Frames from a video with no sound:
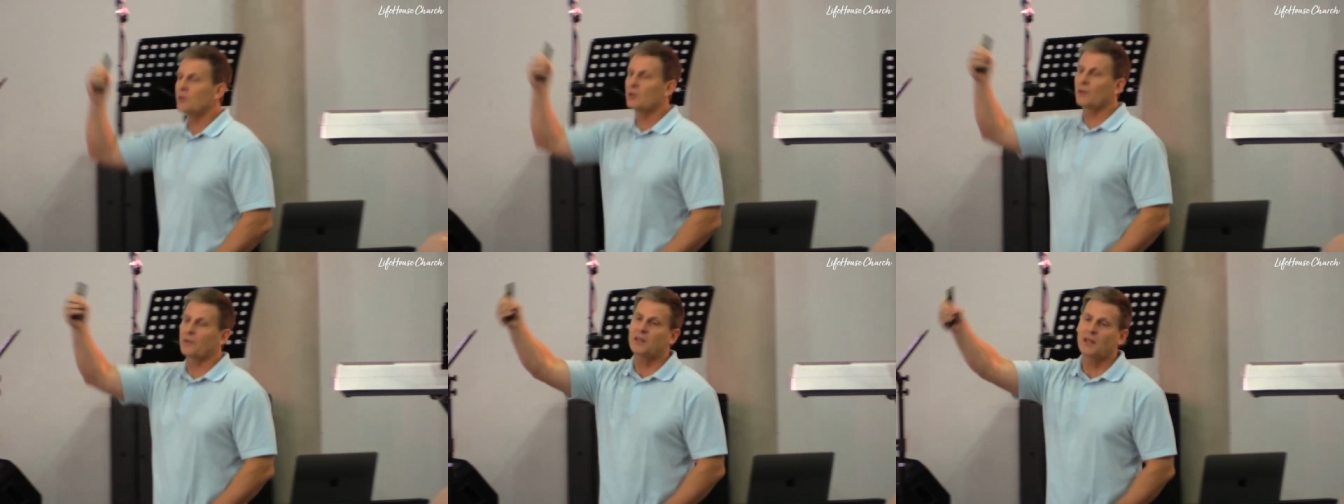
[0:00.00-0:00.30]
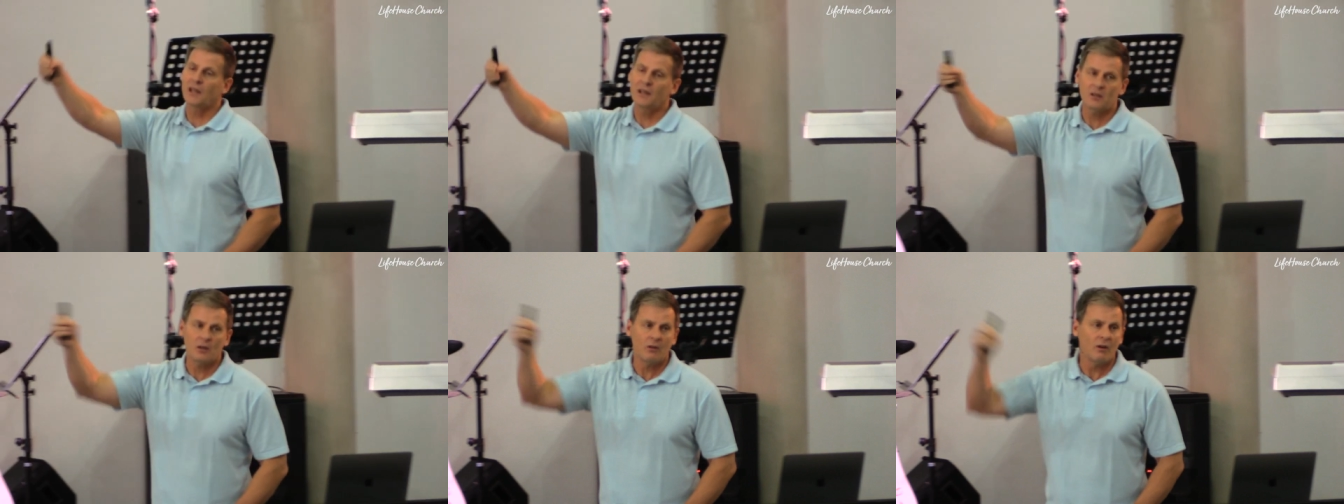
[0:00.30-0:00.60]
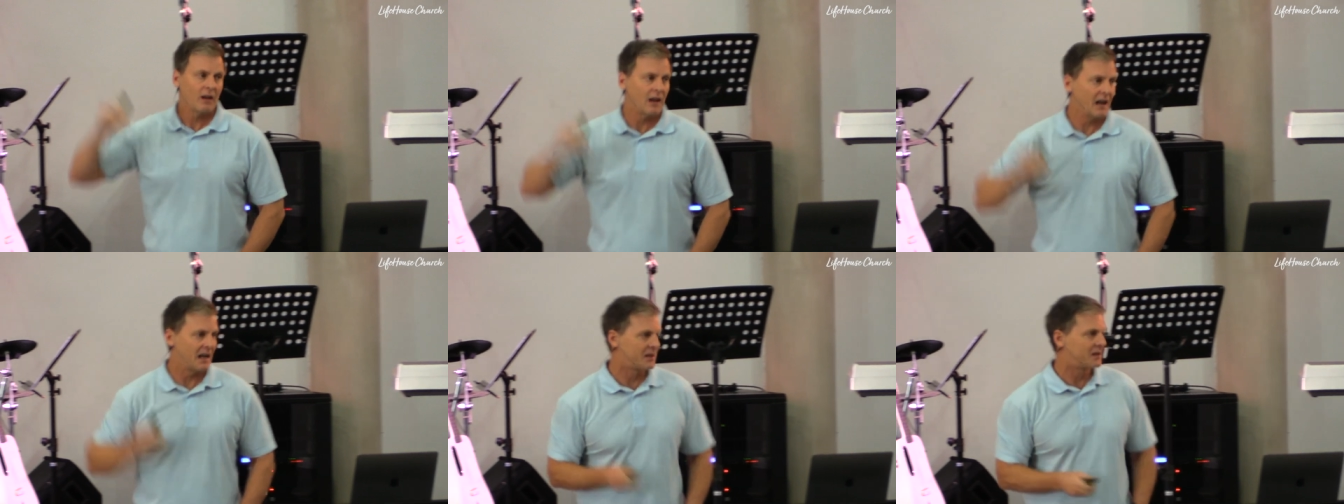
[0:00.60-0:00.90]
of Caesar
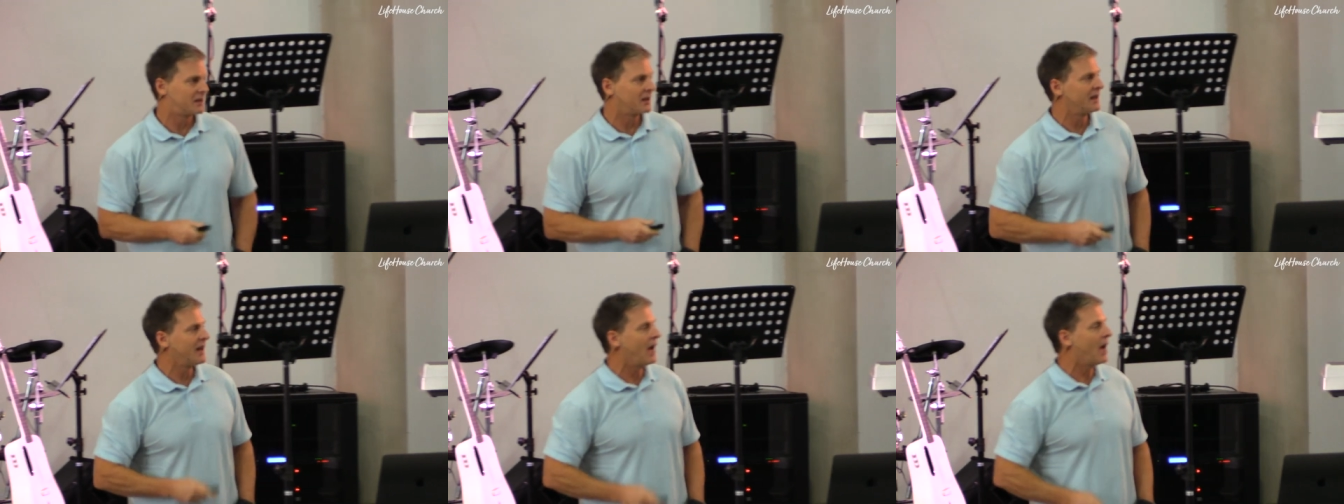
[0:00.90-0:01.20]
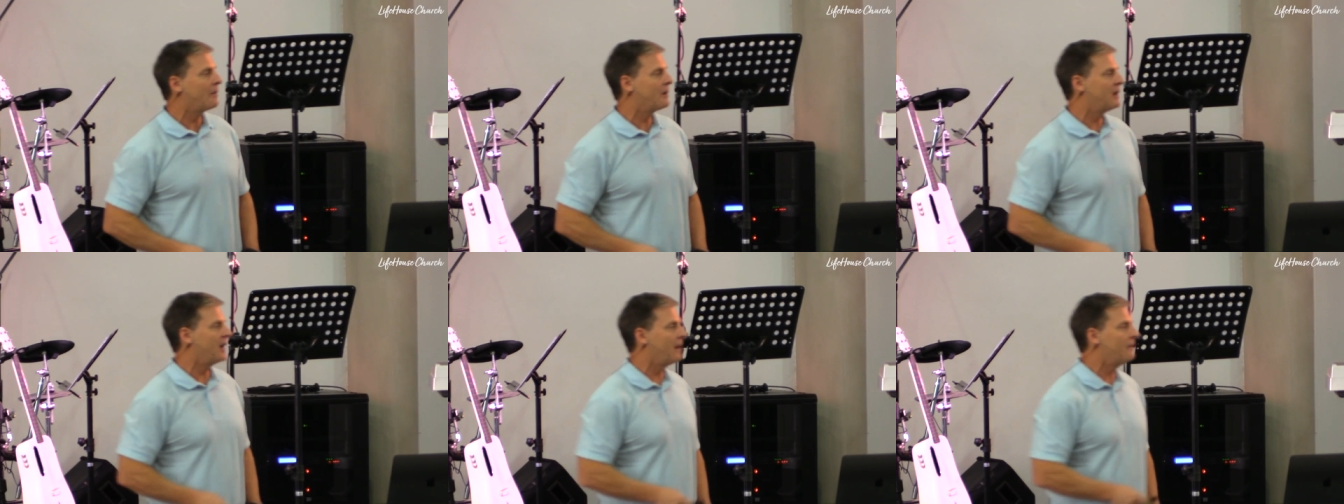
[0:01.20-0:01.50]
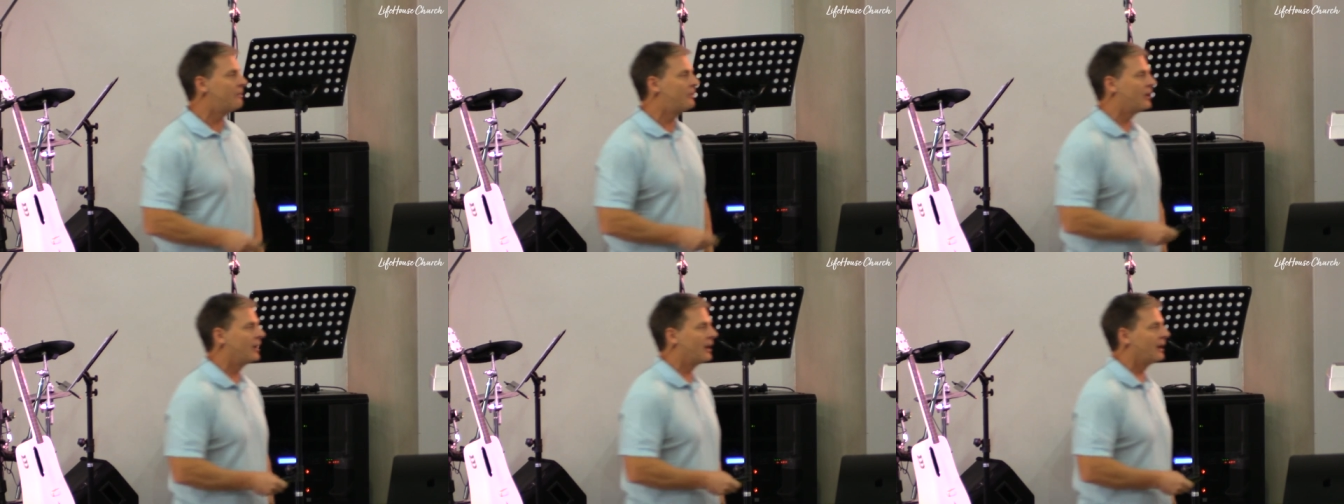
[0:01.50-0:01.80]
Augusta now being
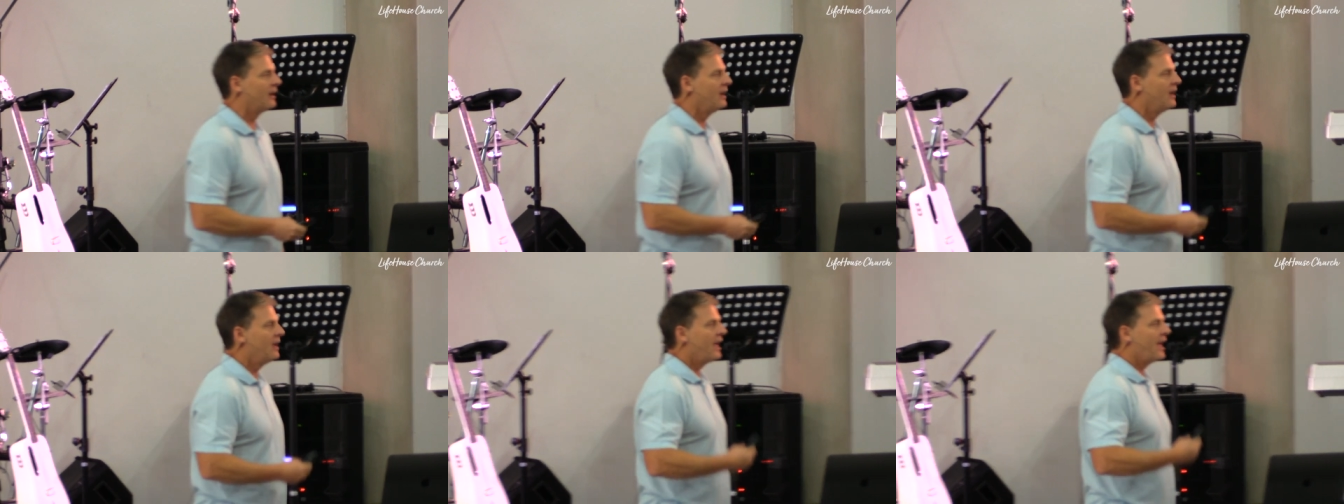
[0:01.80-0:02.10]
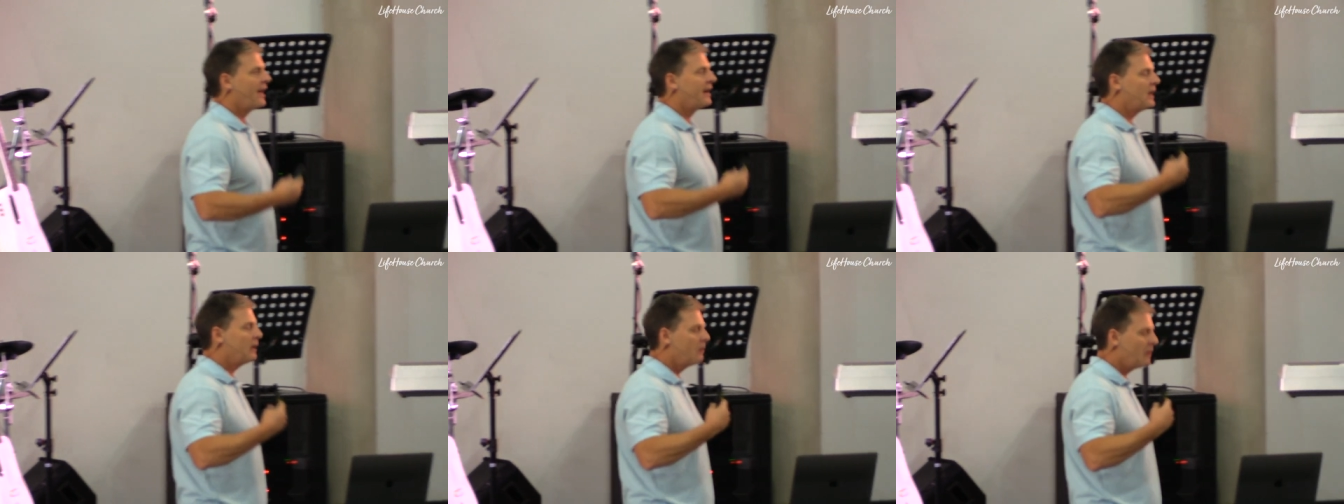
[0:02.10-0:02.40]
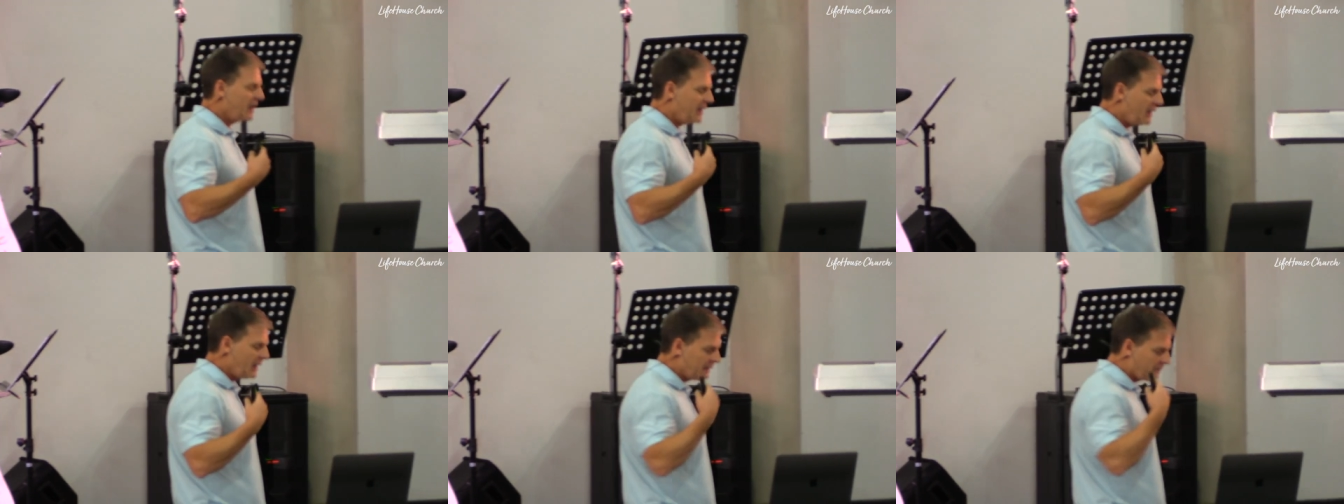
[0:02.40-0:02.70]
emperor. And he,
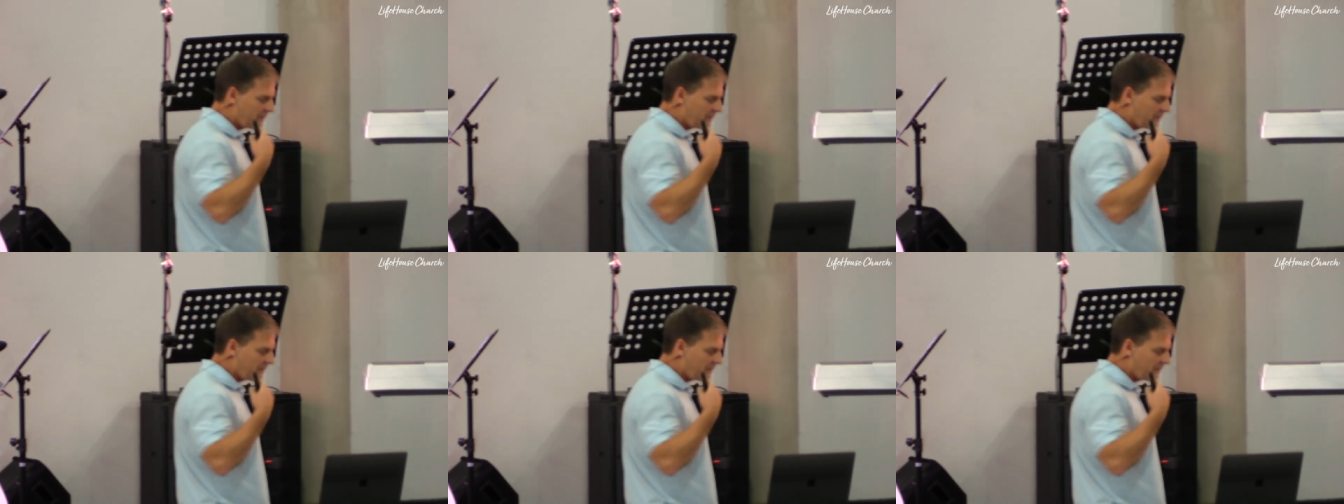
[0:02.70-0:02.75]
he,